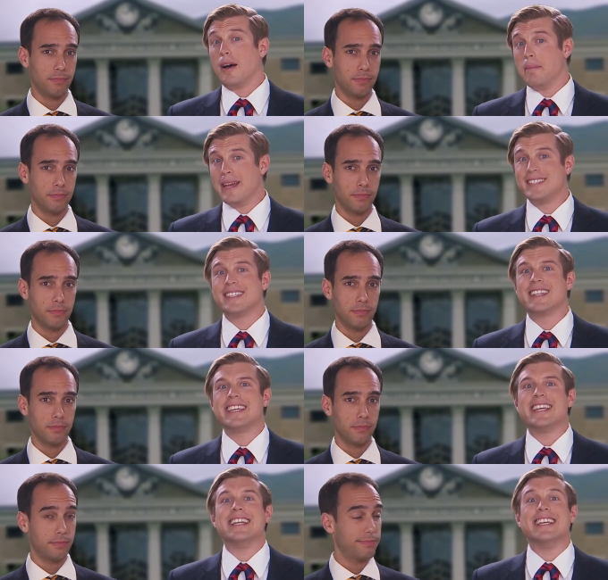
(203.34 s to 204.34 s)

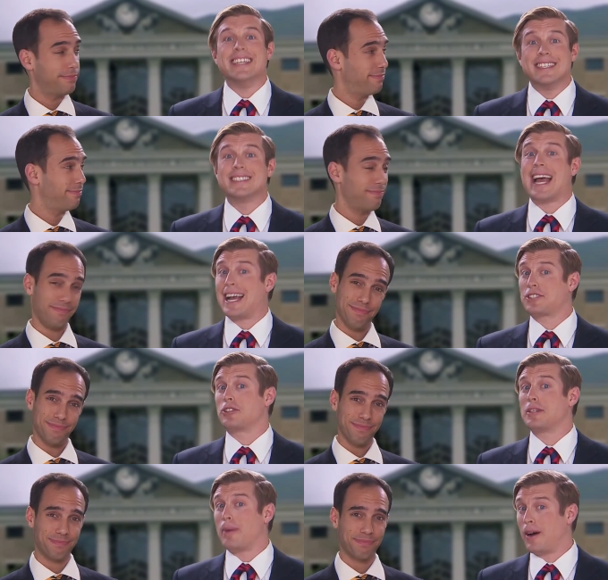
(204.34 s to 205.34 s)
Speaker 1: Amazingly, it is
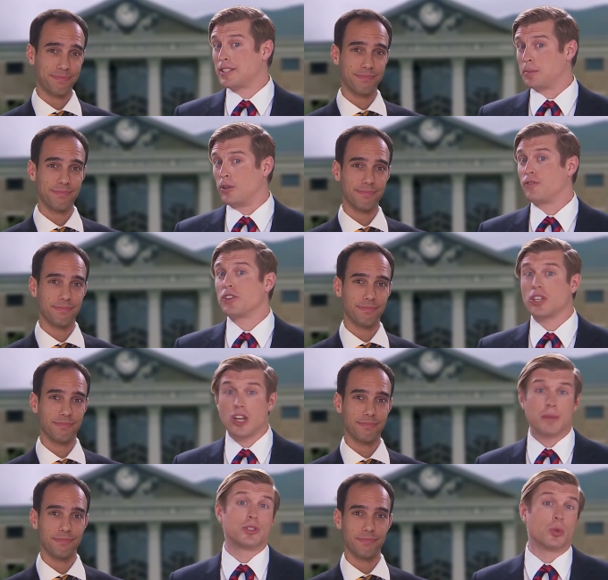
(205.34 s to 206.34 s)
actually possible for the
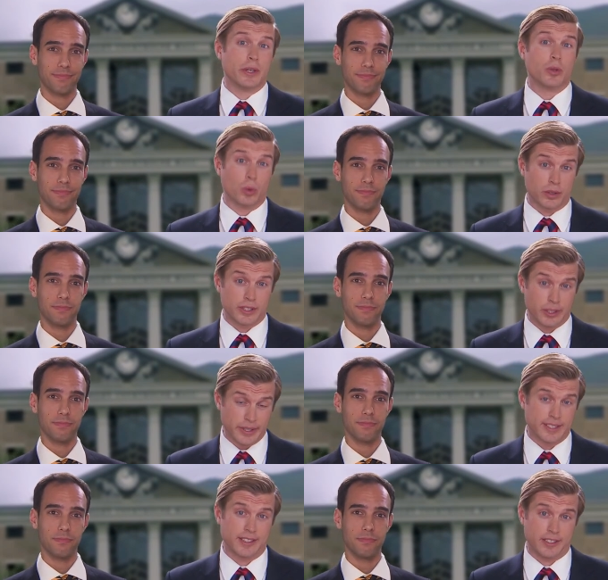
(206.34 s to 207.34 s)
Cubs to win the World
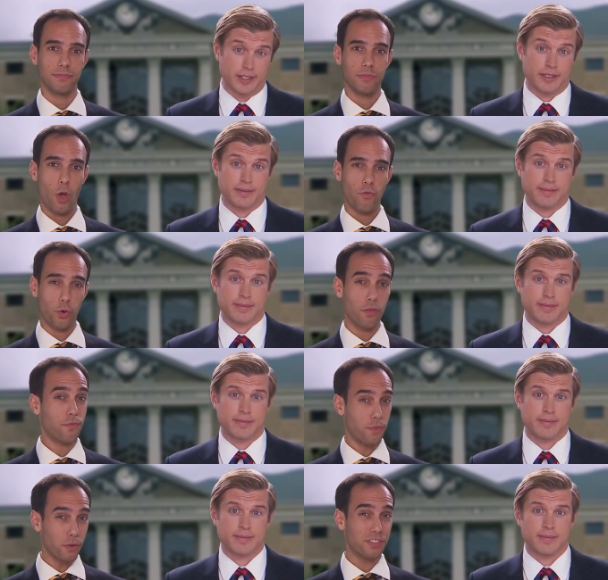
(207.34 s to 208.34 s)
Series this year for the
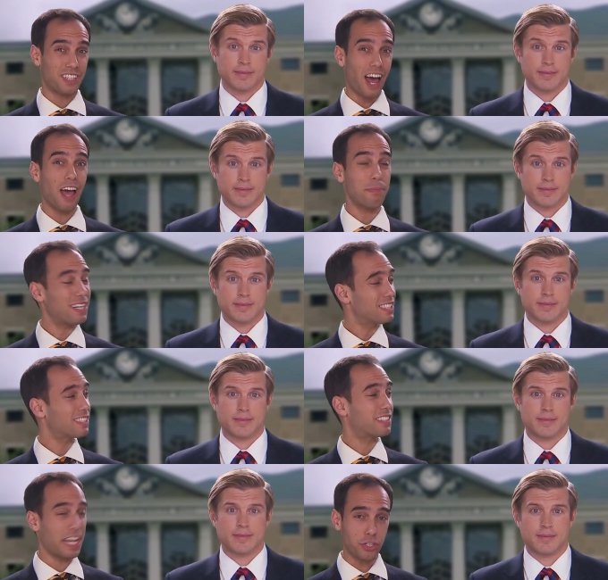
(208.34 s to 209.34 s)
first time in a
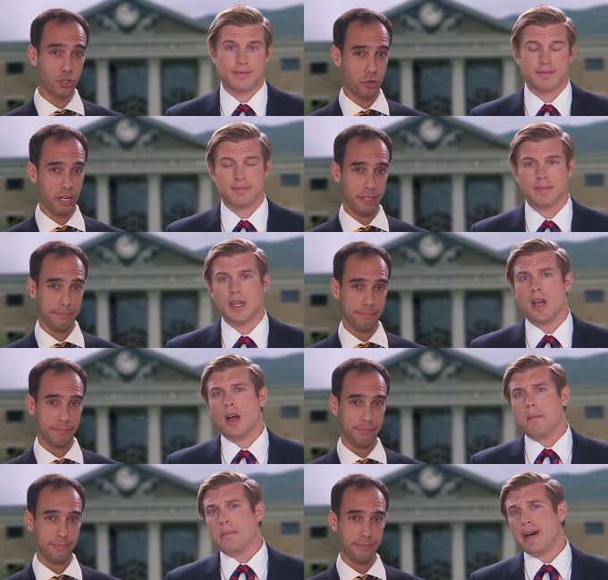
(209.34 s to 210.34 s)
century.
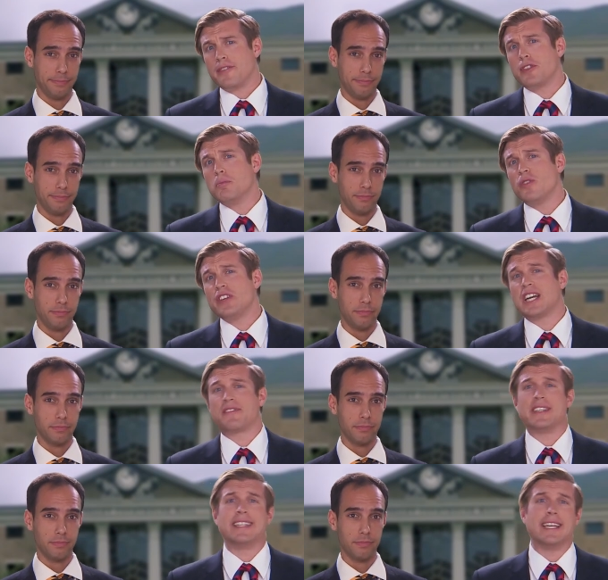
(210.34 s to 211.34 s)
But the movie
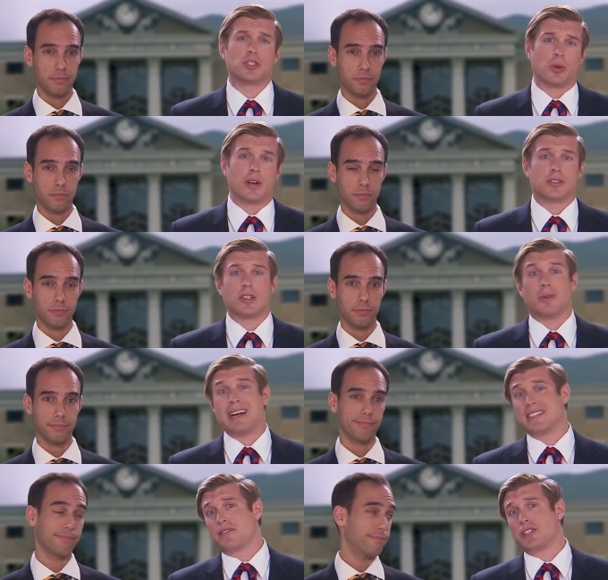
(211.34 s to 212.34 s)
got the dates wrong, so
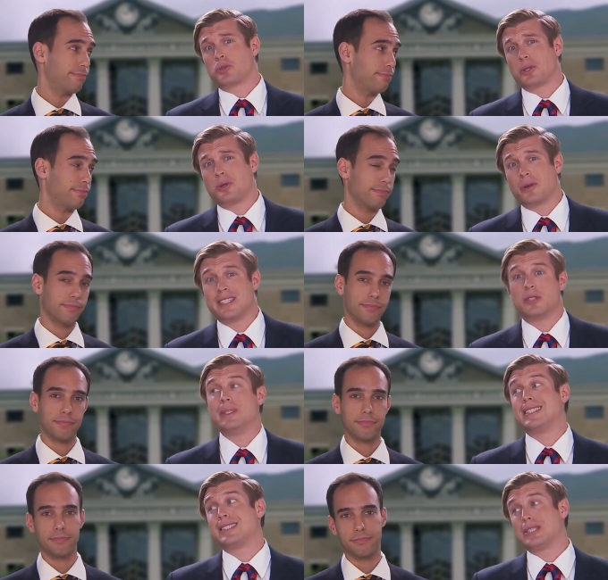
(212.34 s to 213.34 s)
as of this recording,
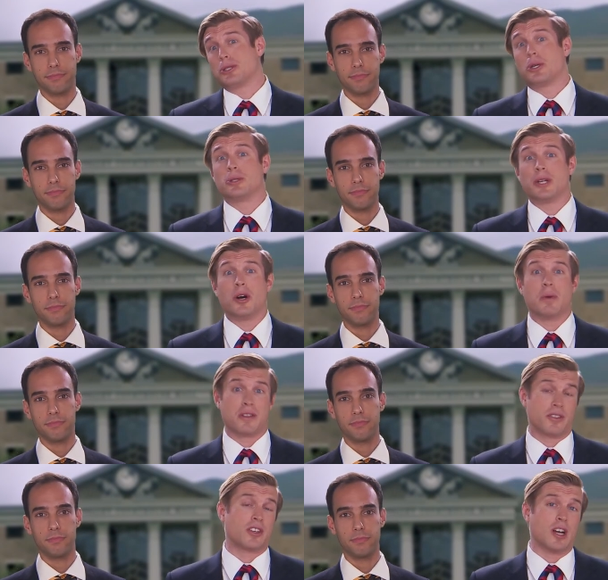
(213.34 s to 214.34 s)
we still don't know
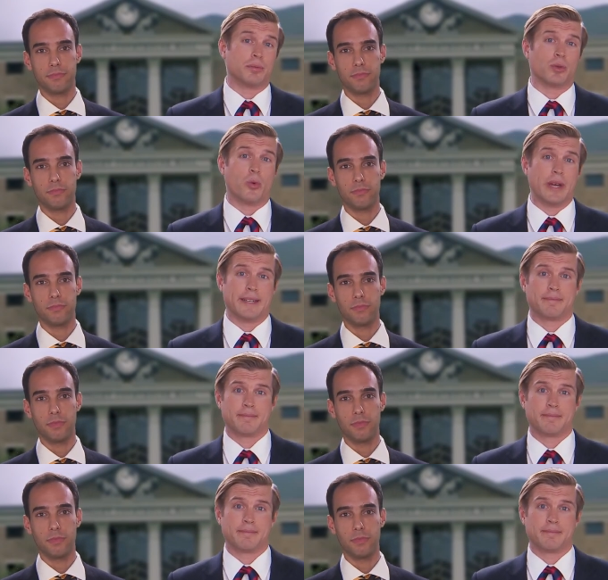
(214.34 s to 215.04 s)
whether the Cubs will win.